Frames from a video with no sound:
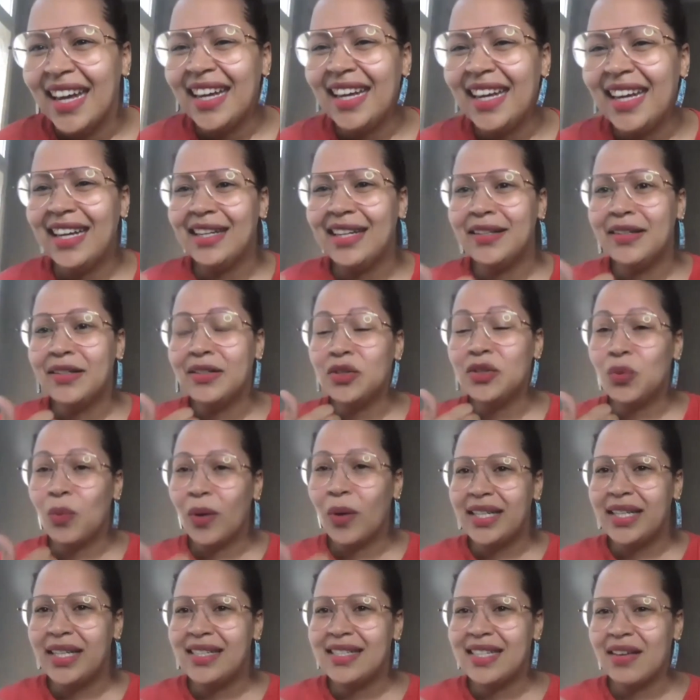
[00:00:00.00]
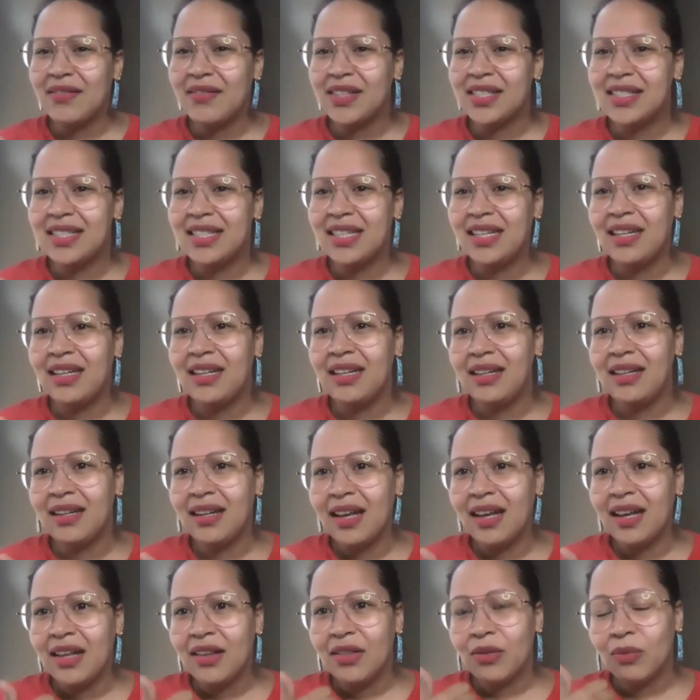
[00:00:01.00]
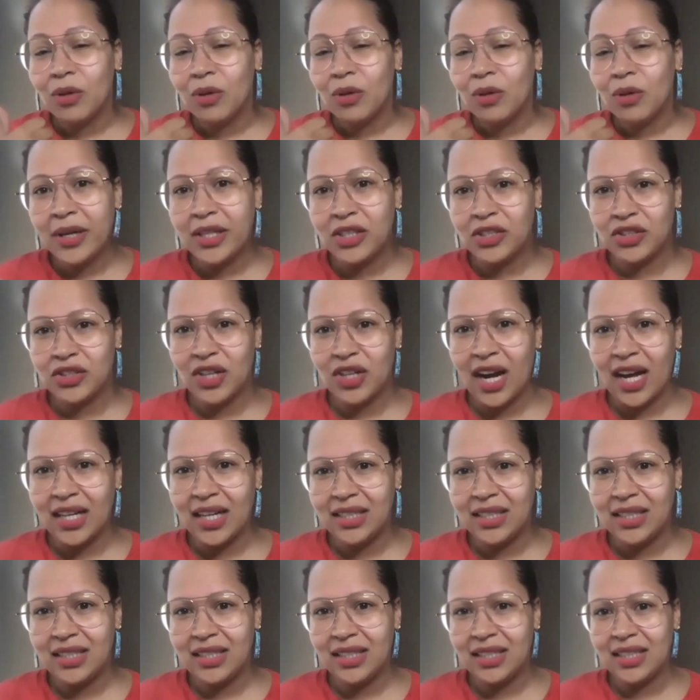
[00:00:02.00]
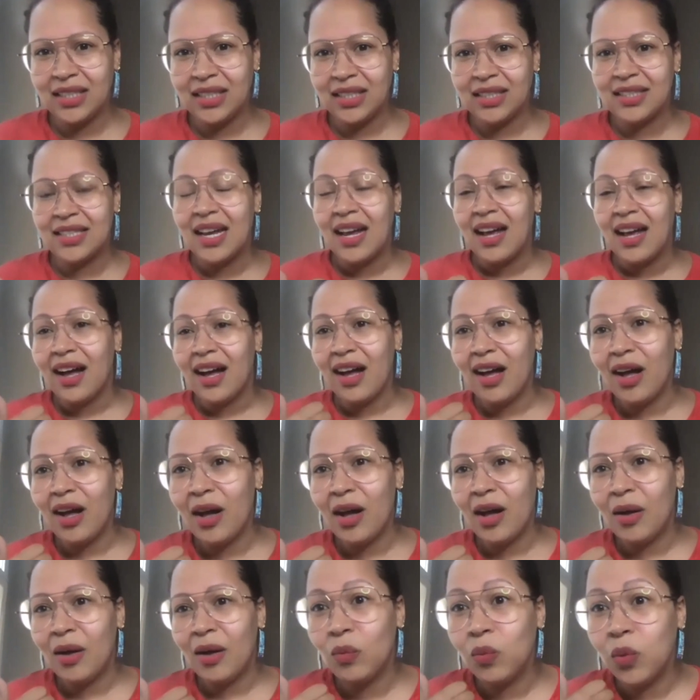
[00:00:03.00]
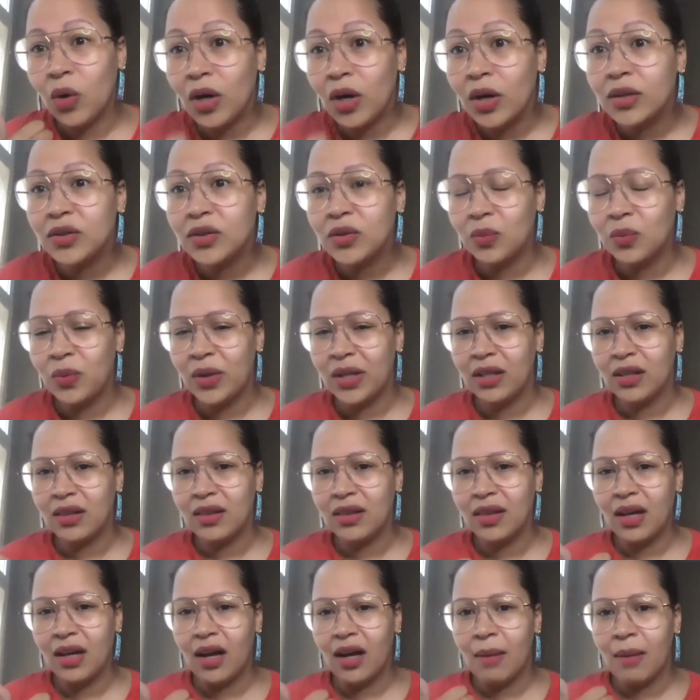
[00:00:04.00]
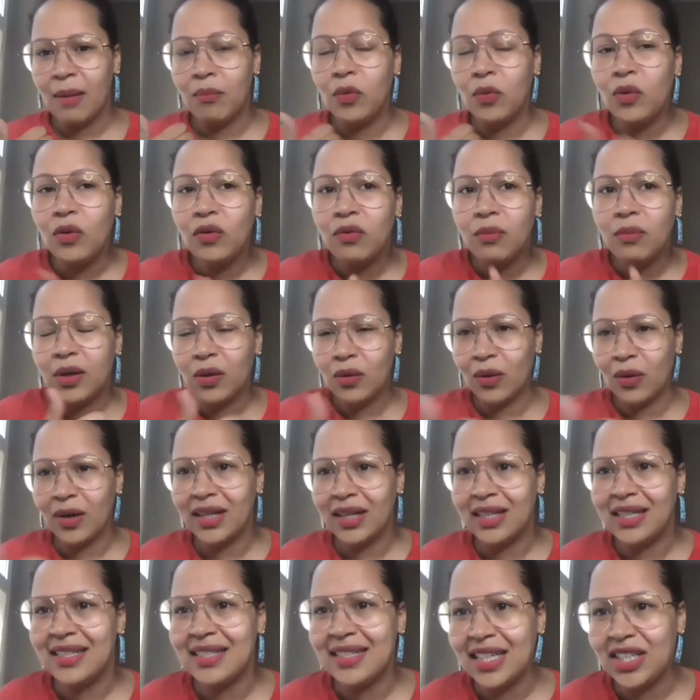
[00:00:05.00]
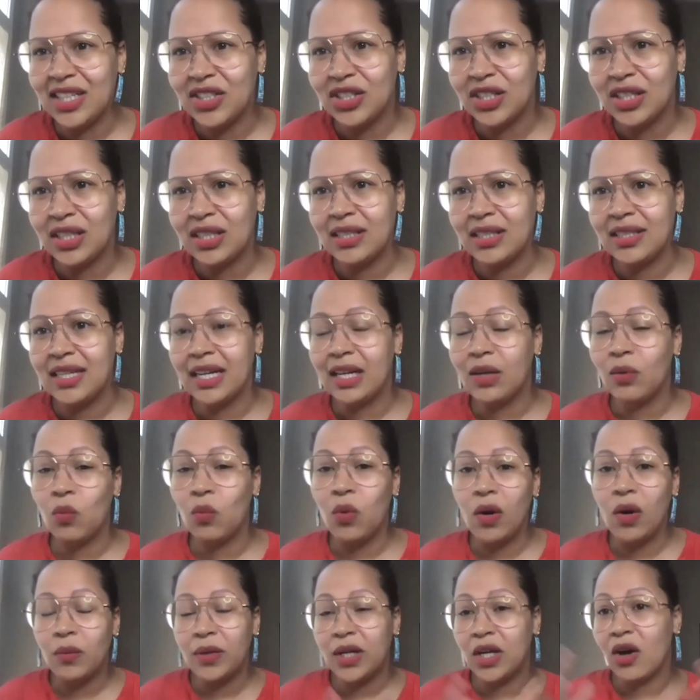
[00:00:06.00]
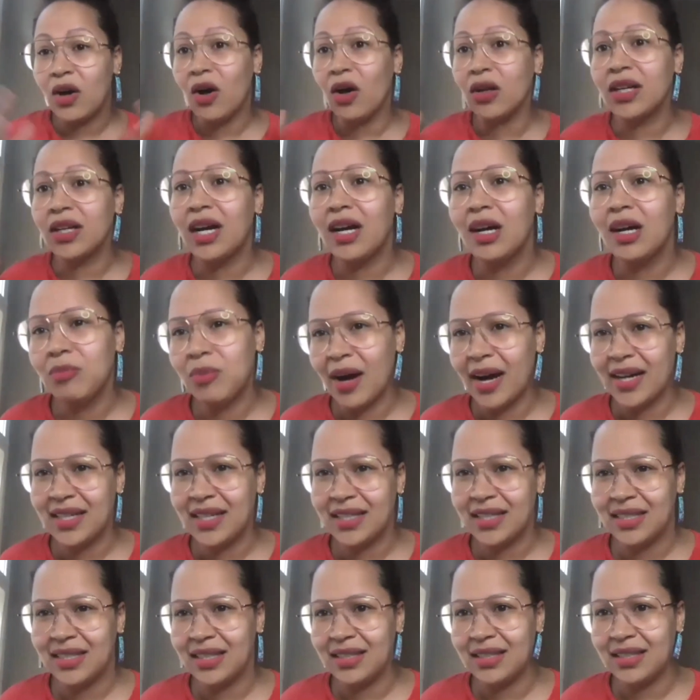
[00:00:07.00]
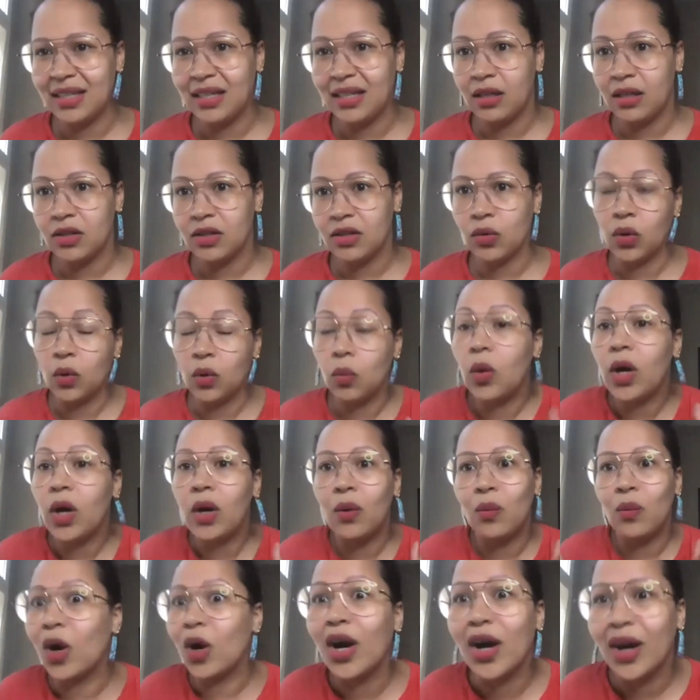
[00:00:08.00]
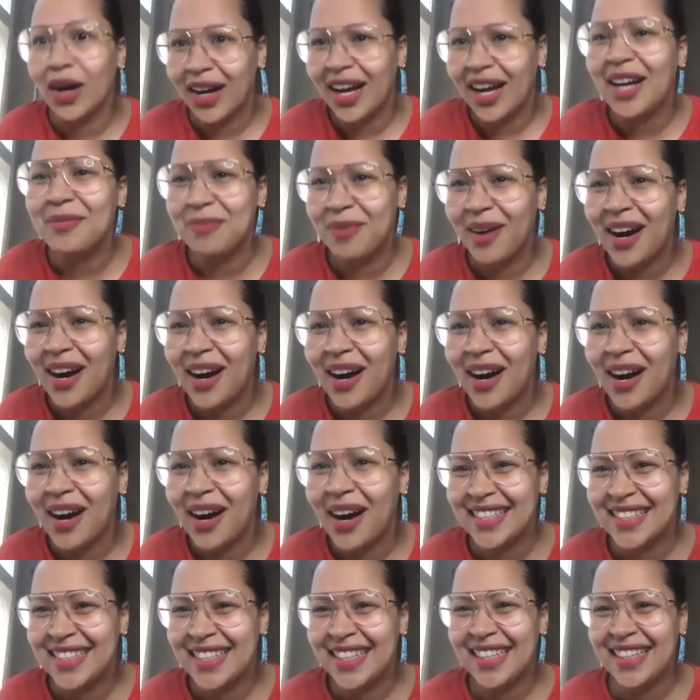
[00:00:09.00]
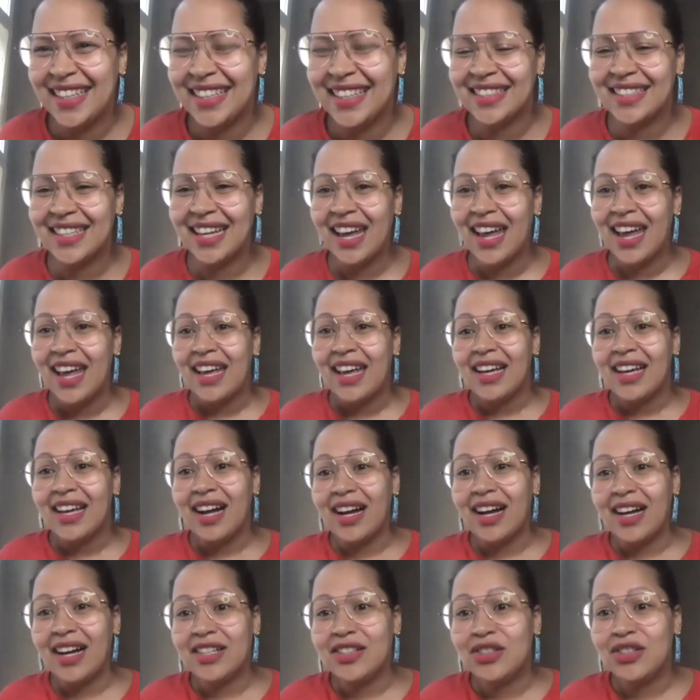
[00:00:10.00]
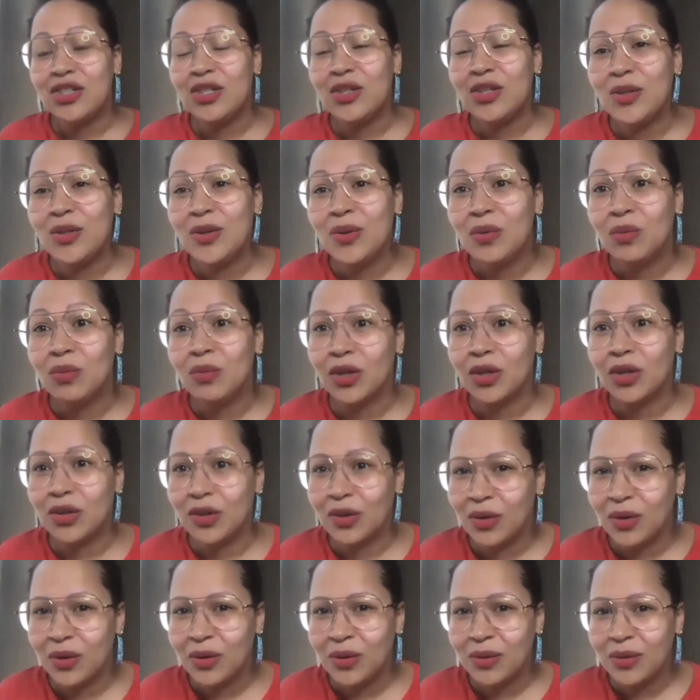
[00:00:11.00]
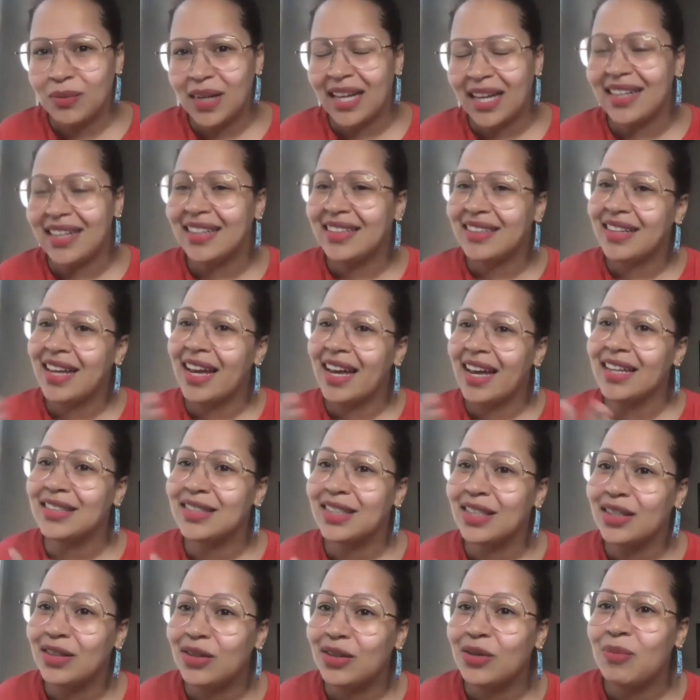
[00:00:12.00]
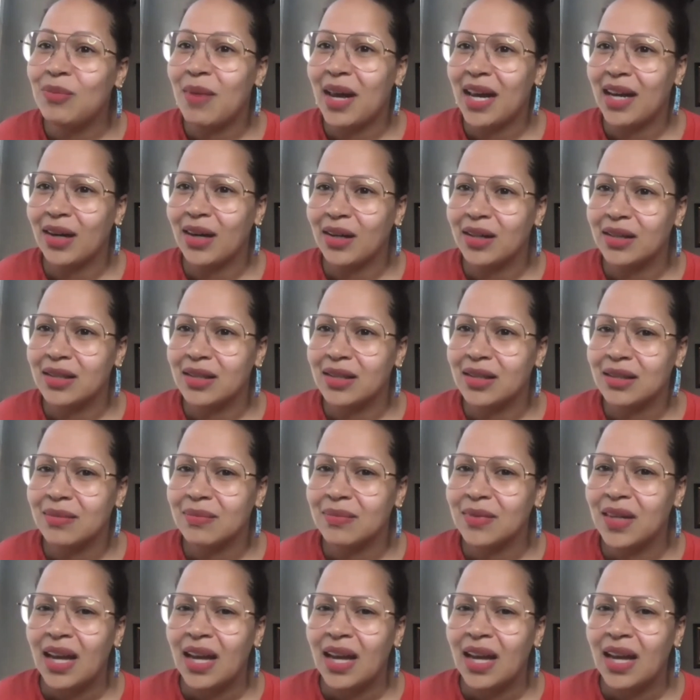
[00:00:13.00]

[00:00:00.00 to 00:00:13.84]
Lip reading: In 2017, 3-Point Strategies worked with movement organizations in what we called uprising cities, or what were uprising cities, to recruit and elect new mayors.